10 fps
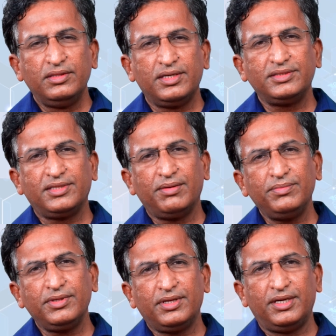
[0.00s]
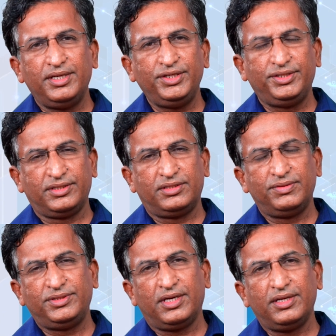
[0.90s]
There are some conditions
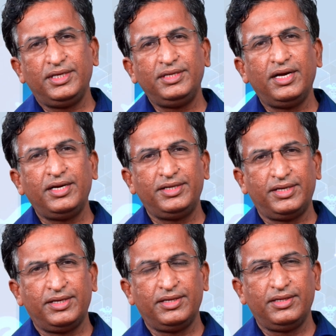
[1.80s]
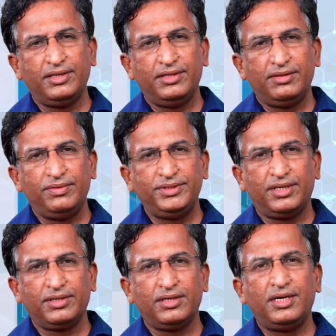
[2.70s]
which are inherited, which
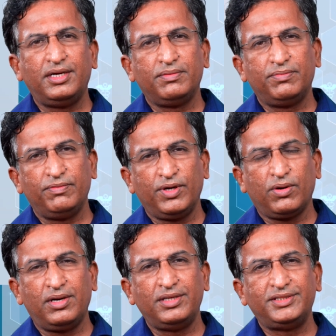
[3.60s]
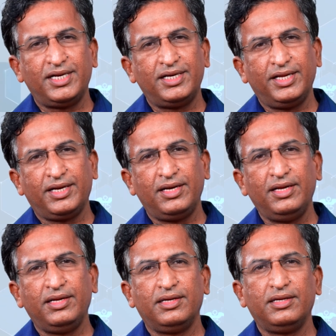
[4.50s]
are, uh, we call it
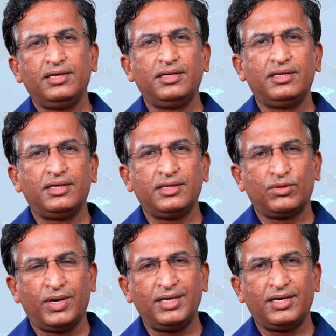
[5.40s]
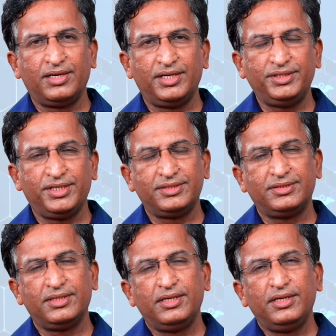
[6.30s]
genetically uh, acquired
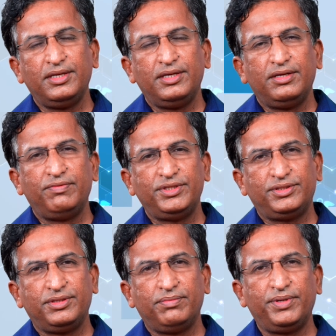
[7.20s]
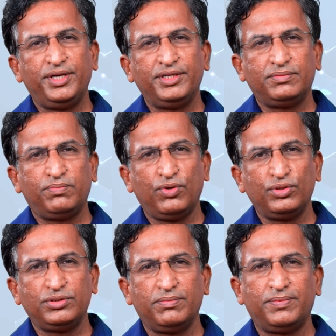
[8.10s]
conditions, which
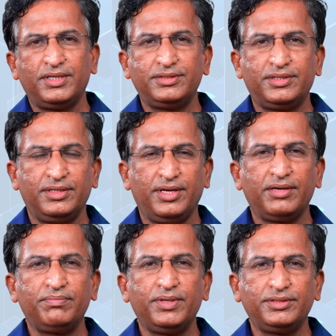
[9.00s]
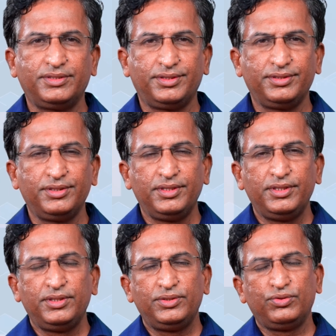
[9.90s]
predispose a person, young person,
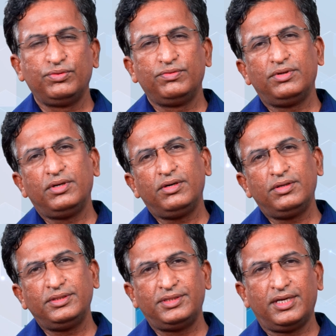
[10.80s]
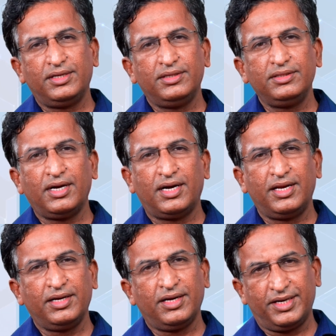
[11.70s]
to uh, sudden
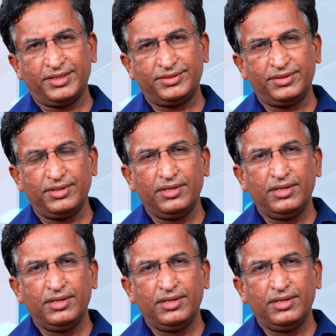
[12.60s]
cardiac arrest.